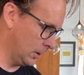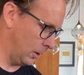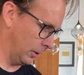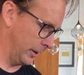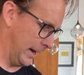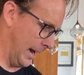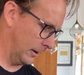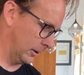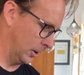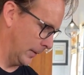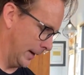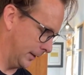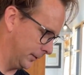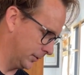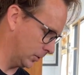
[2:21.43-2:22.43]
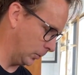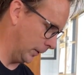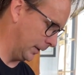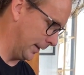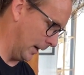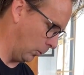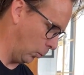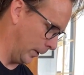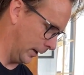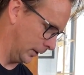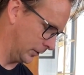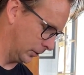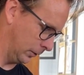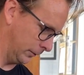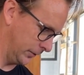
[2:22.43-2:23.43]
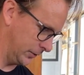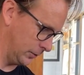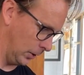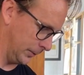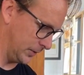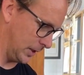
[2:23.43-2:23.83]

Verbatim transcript: On an arrowhead squid, that wing sort of stops